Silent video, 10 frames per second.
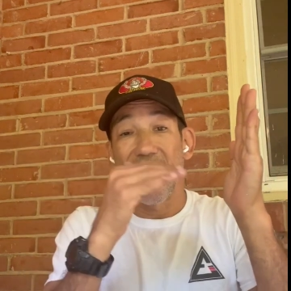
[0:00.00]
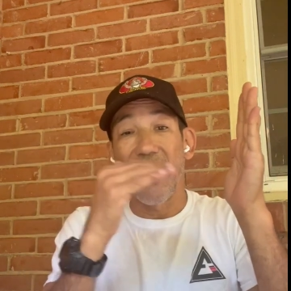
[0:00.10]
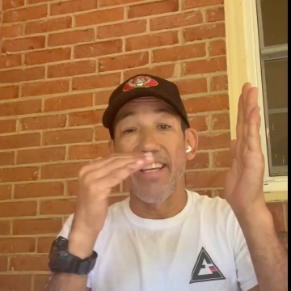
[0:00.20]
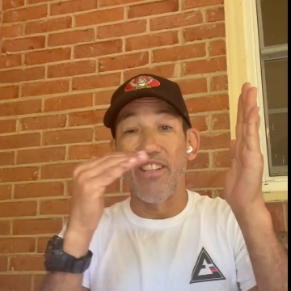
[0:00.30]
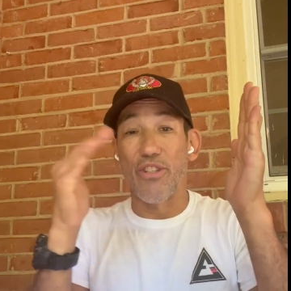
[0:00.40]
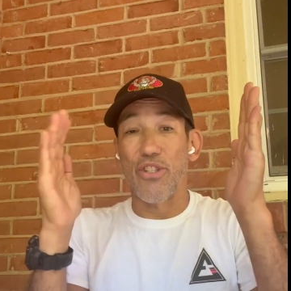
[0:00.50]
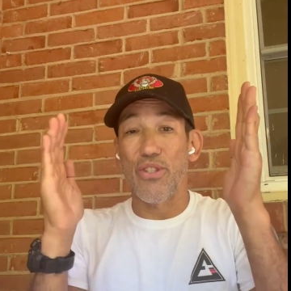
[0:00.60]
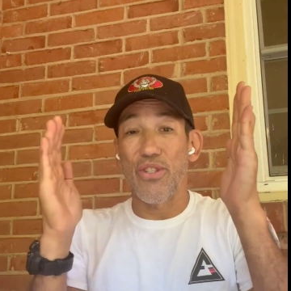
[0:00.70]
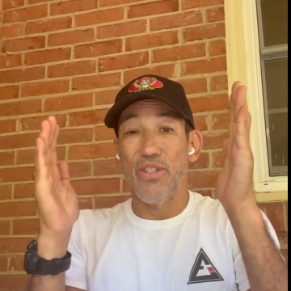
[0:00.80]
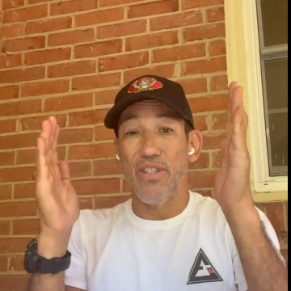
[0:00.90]
He
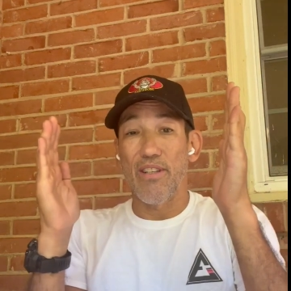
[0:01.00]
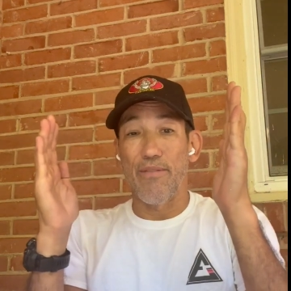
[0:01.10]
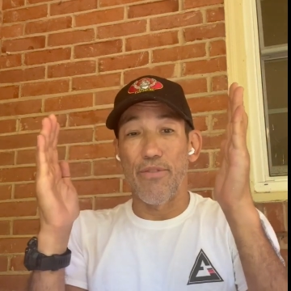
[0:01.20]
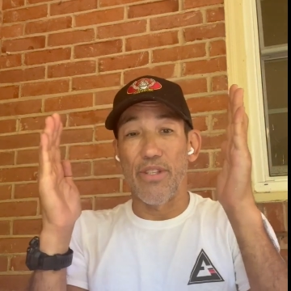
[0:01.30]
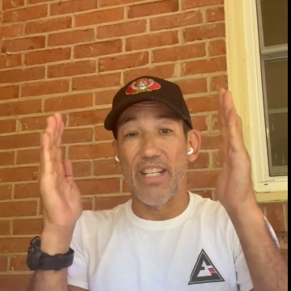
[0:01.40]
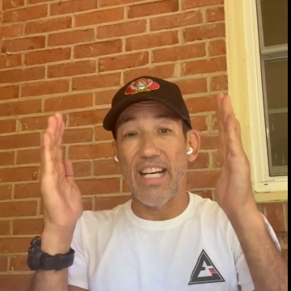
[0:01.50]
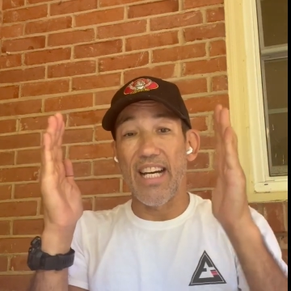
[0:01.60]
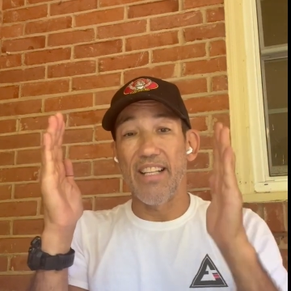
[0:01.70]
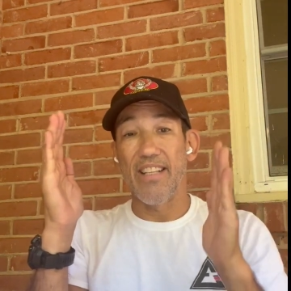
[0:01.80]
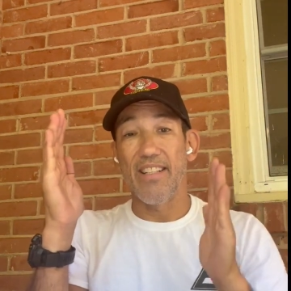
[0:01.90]
looks for the
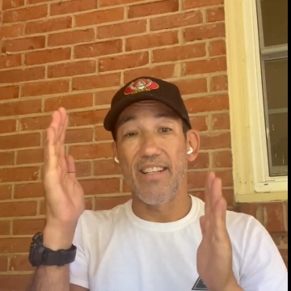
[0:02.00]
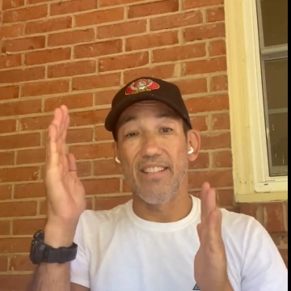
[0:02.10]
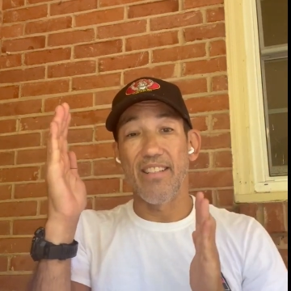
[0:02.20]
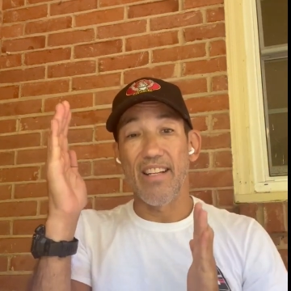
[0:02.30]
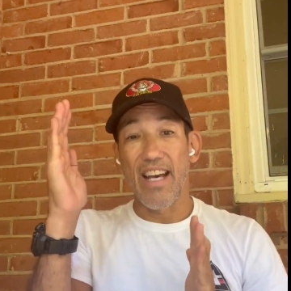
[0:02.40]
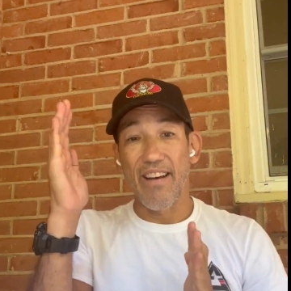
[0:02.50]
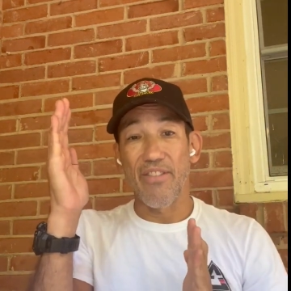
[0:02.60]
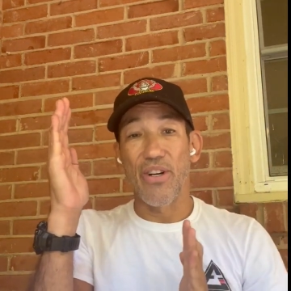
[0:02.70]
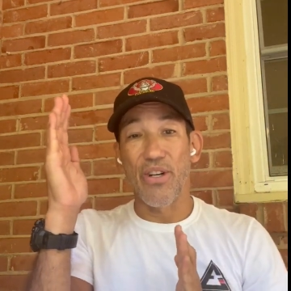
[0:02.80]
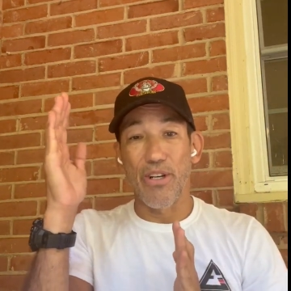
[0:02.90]
guy that doesn't have
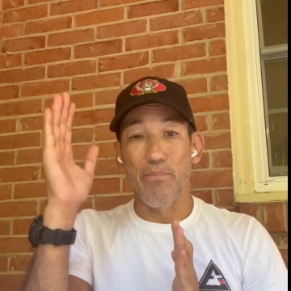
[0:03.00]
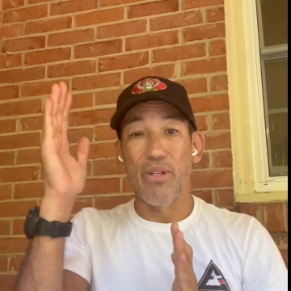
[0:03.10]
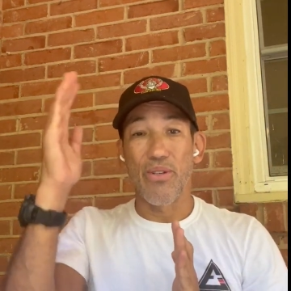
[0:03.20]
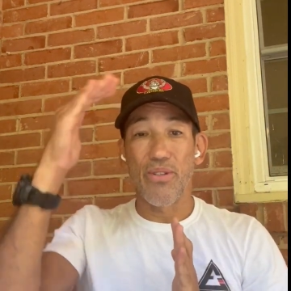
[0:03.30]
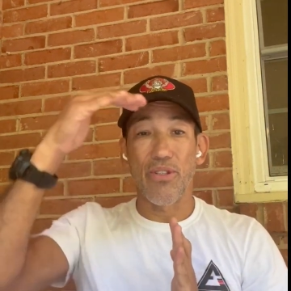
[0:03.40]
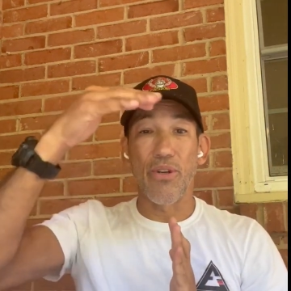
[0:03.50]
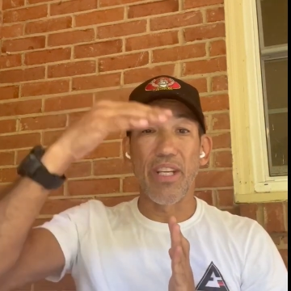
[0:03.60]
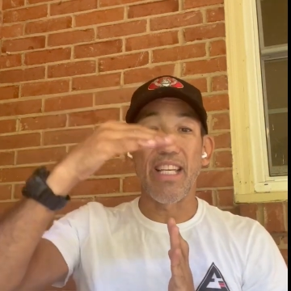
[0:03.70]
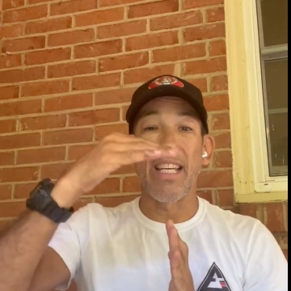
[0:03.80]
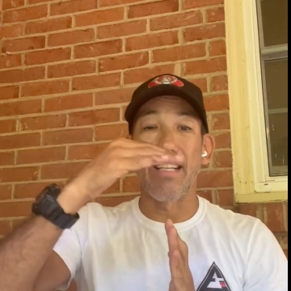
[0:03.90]
the armor, so
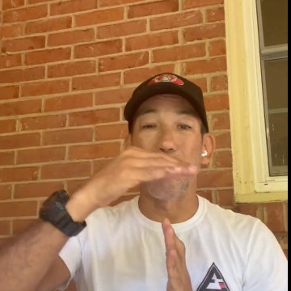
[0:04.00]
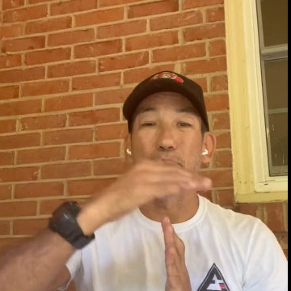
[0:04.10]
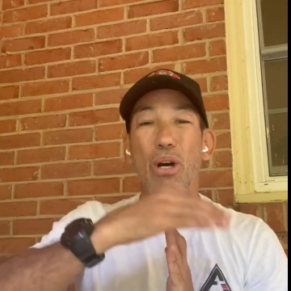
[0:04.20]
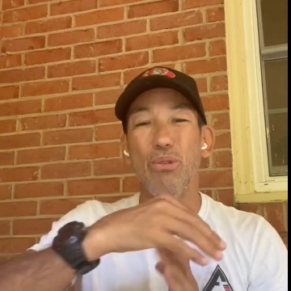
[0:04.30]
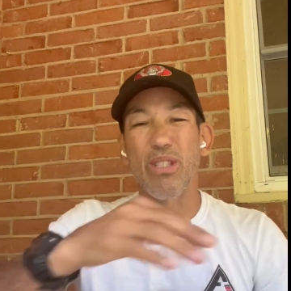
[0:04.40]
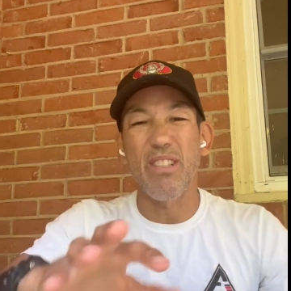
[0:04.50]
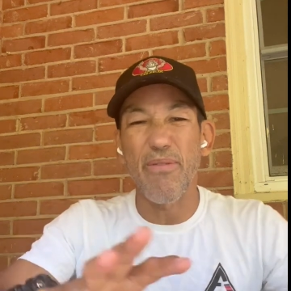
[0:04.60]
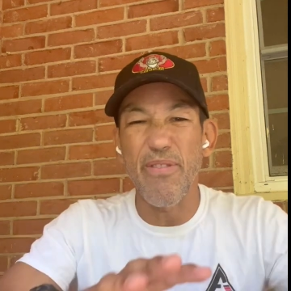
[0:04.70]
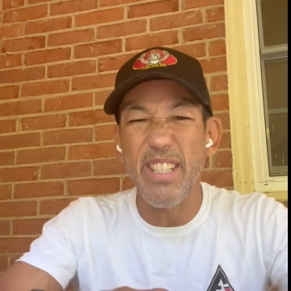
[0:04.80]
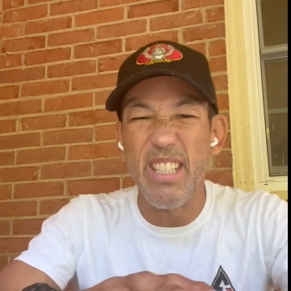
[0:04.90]
he can impose his
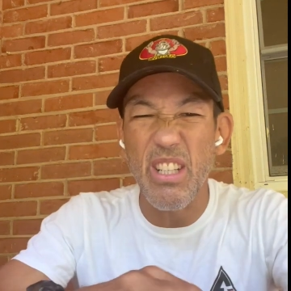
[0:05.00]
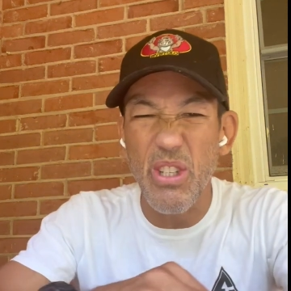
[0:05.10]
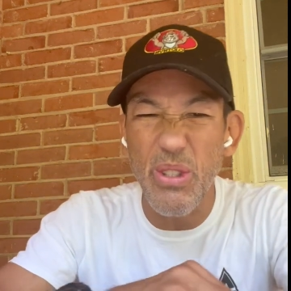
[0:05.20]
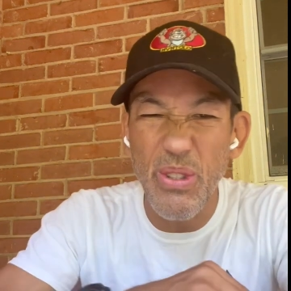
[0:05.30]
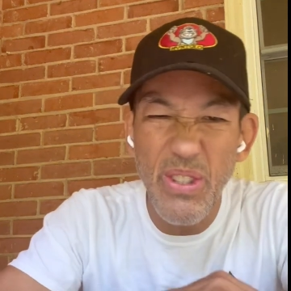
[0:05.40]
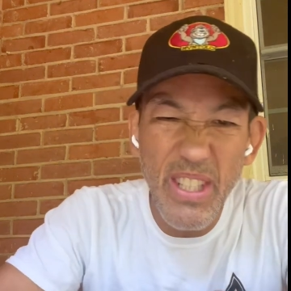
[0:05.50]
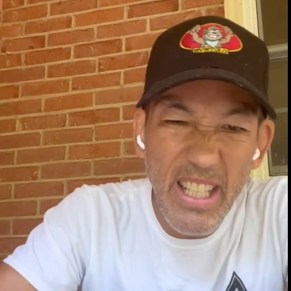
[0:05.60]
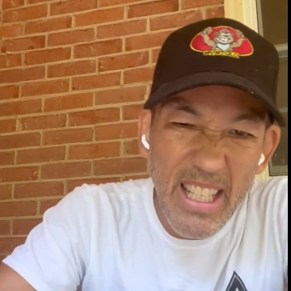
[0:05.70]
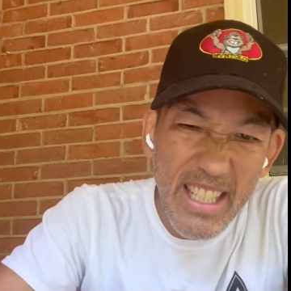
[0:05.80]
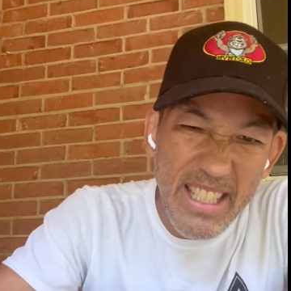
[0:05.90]
physical
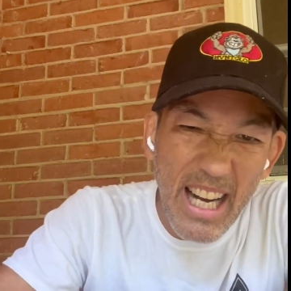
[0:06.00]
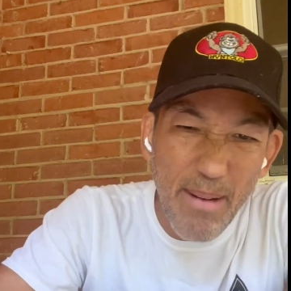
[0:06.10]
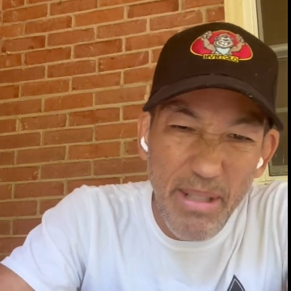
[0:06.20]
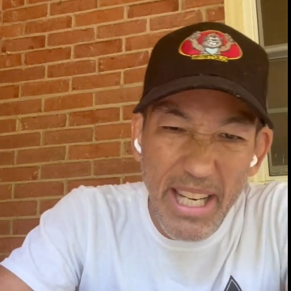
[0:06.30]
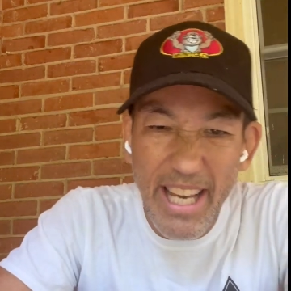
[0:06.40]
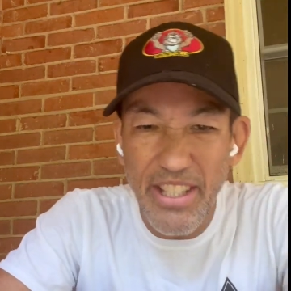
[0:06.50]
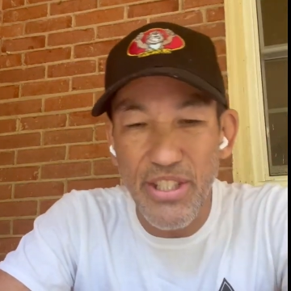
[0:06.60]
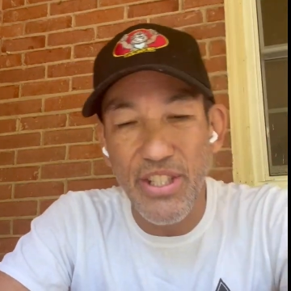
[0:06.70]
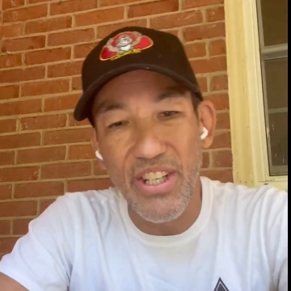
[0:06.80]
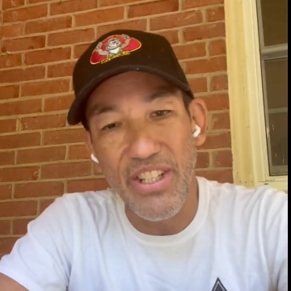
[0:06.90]

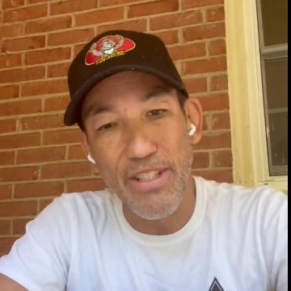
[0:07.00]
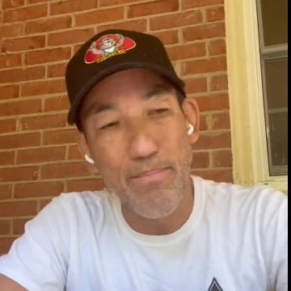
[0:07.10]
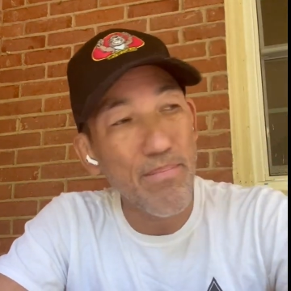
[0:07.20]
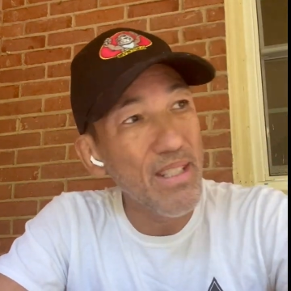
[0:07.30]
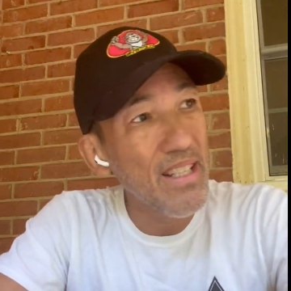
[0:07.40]
domination on him.